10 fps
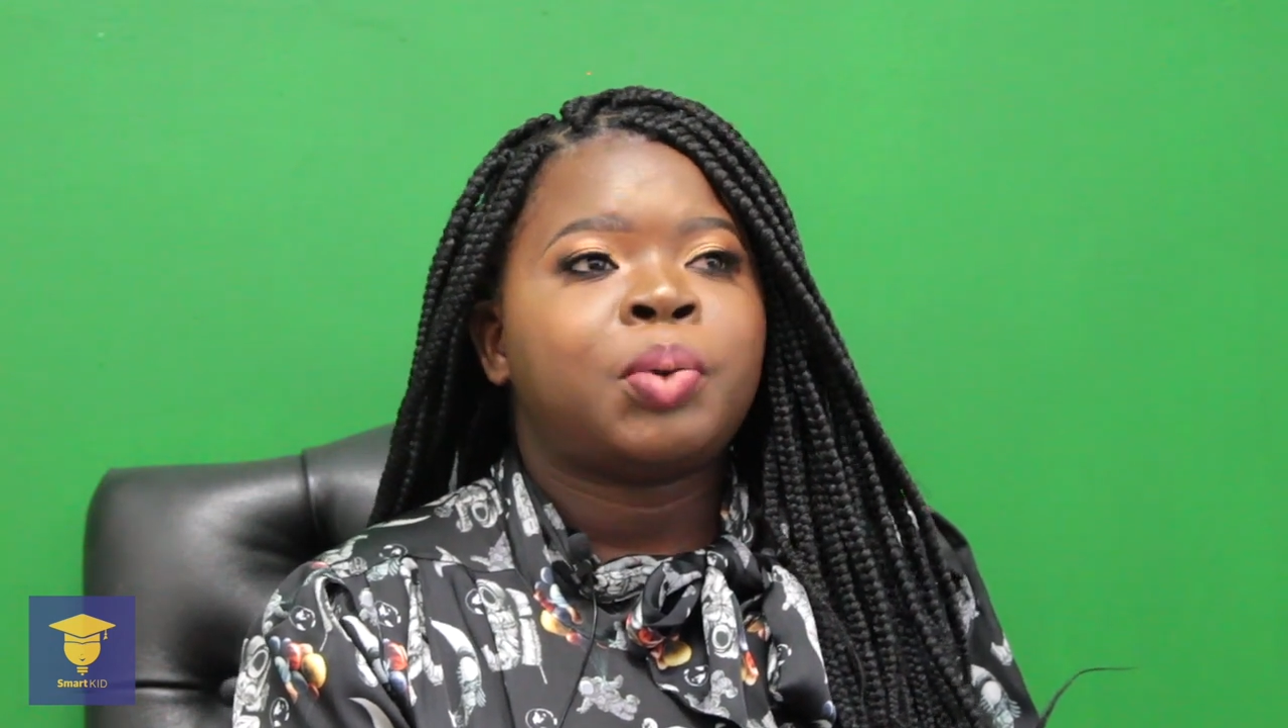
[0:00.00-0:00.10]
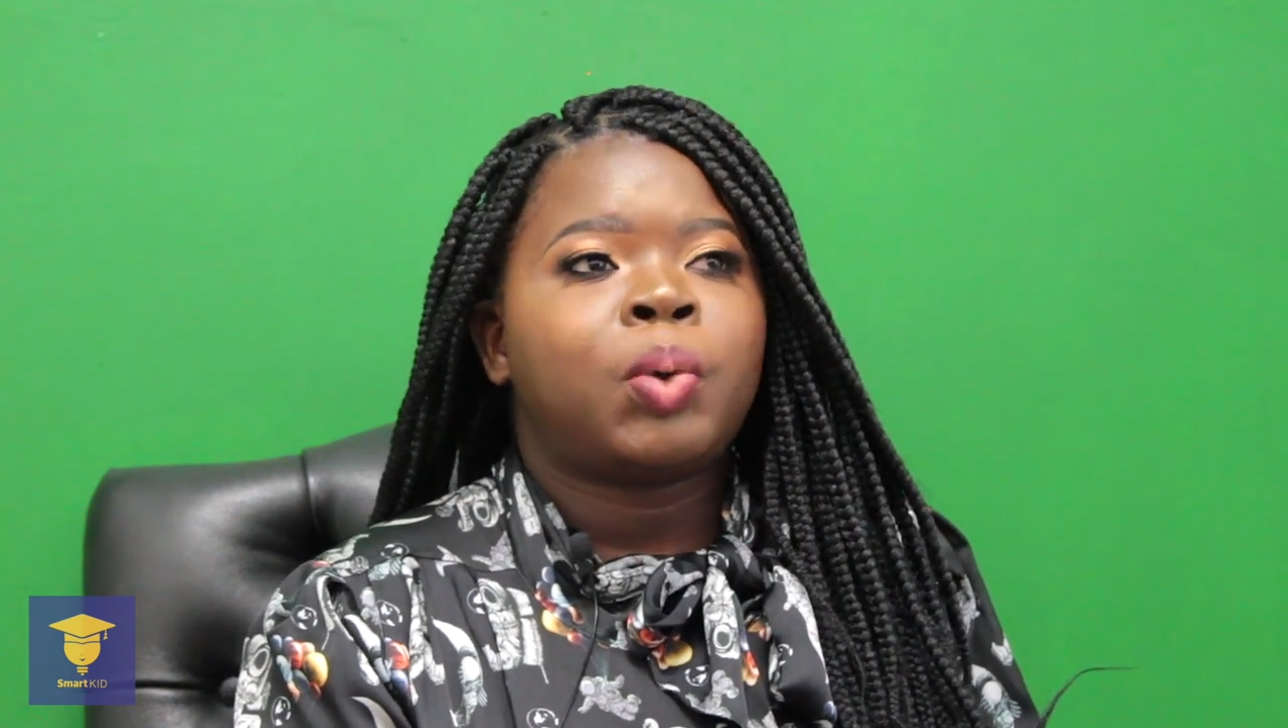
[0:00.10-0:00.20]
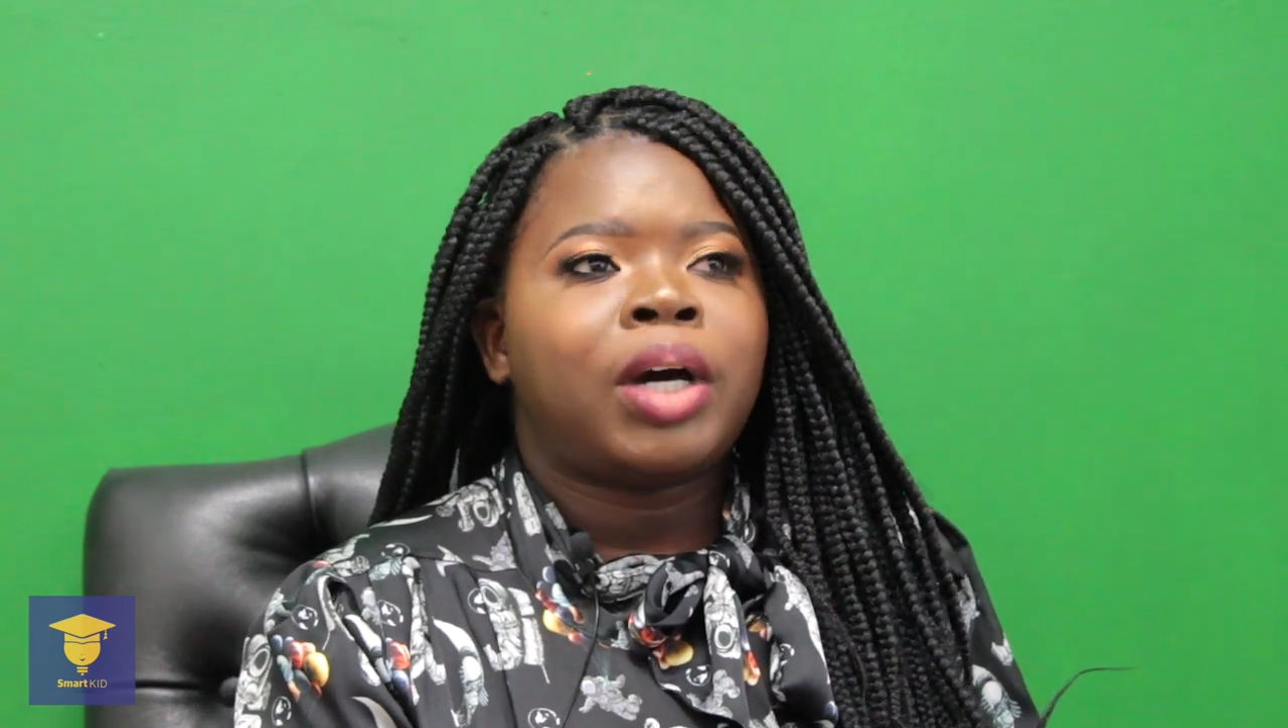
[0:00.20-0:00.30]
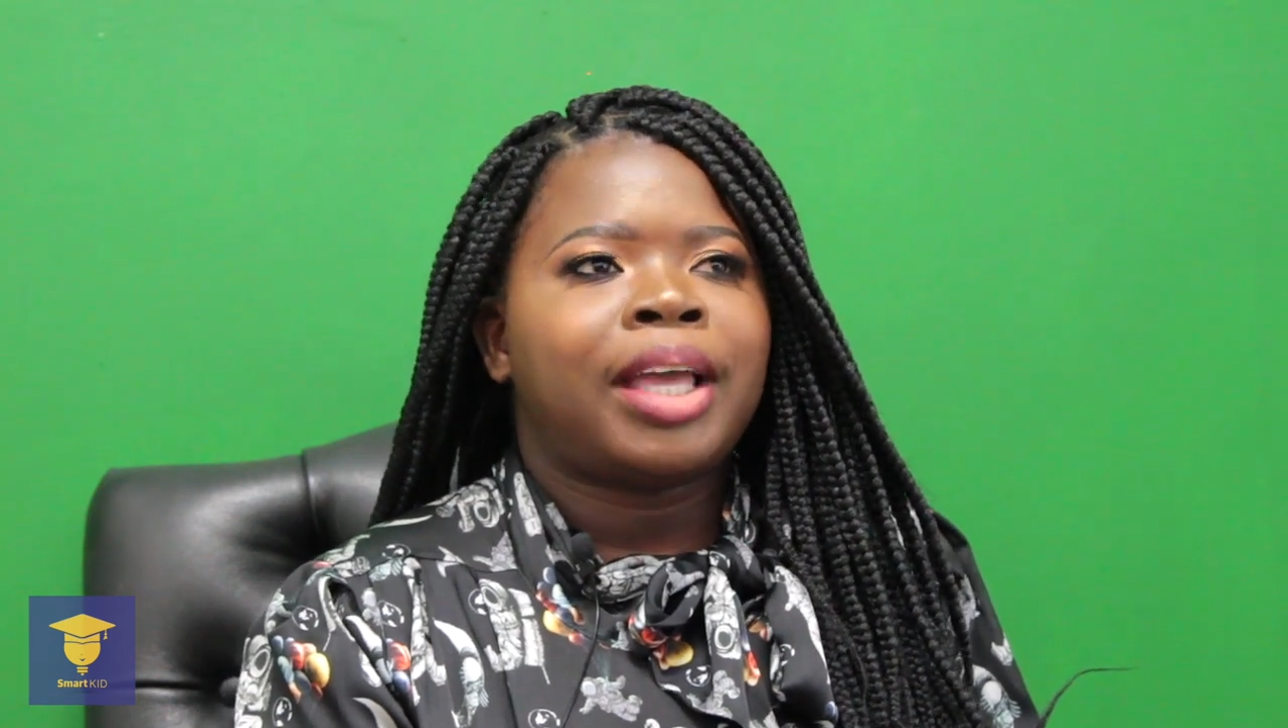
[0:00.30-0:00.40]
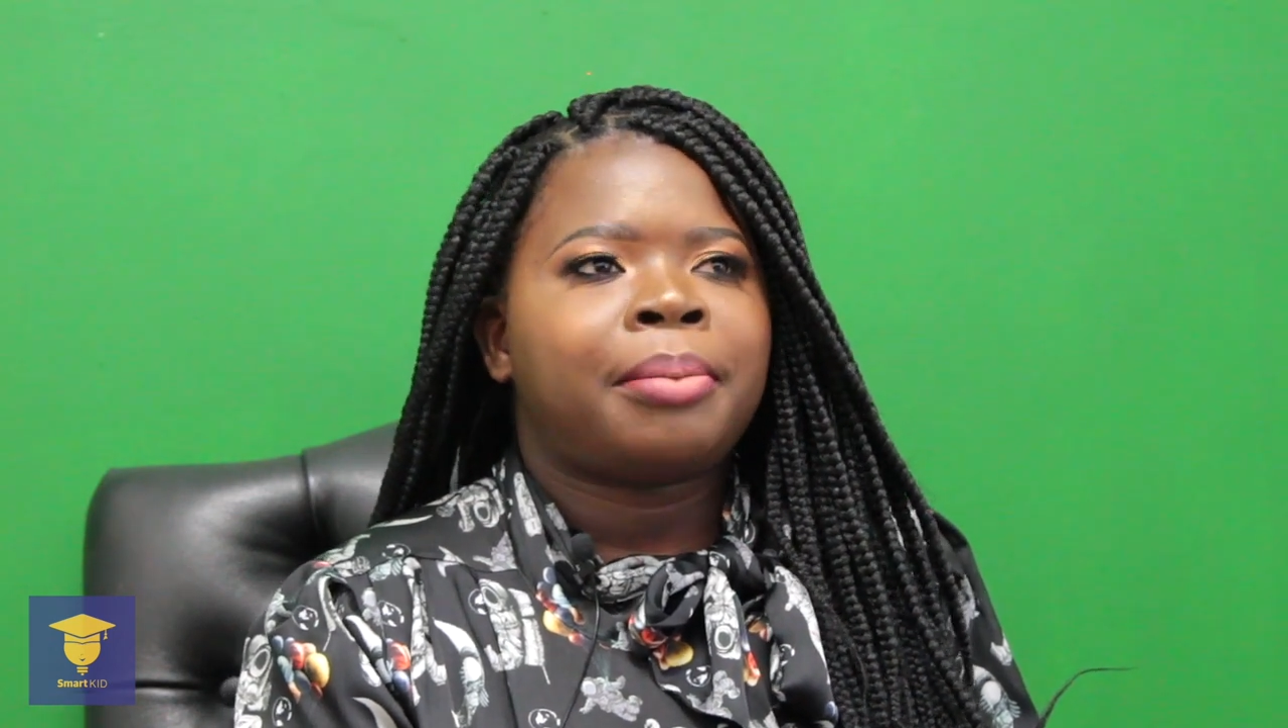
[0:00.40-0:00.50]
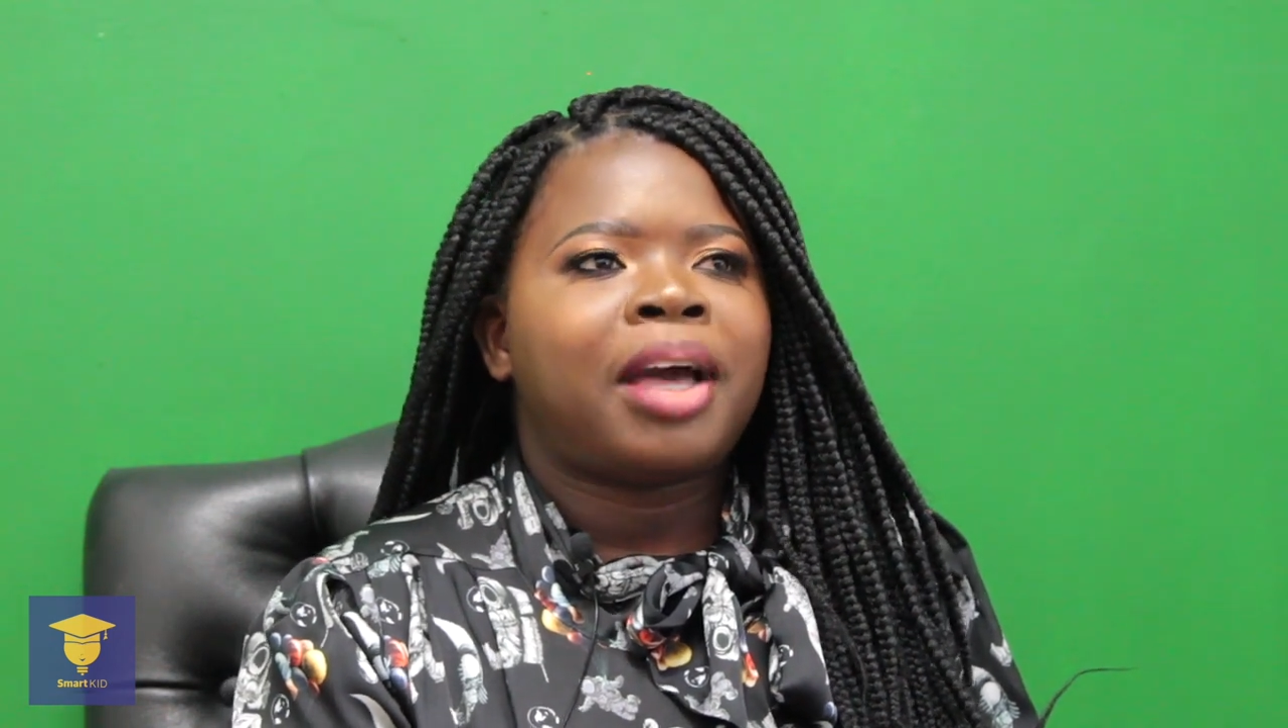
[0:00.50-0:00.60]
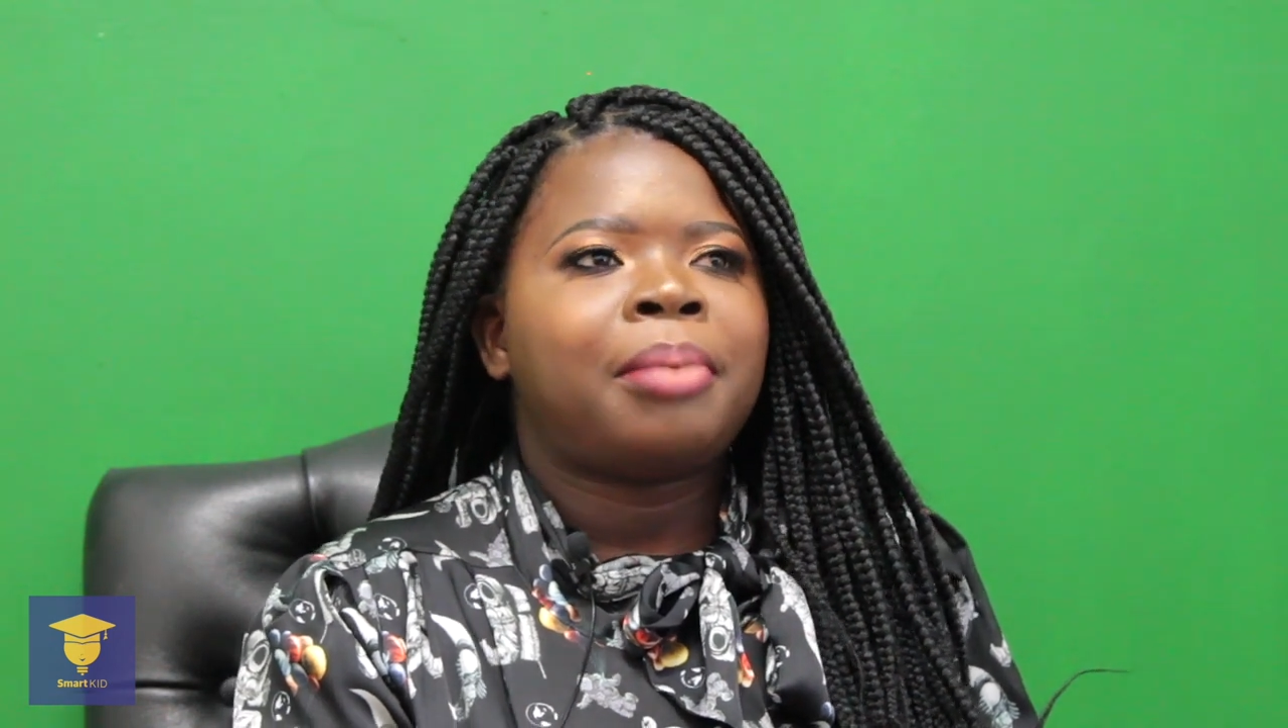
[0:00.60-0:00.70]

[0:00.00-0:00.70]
who I am,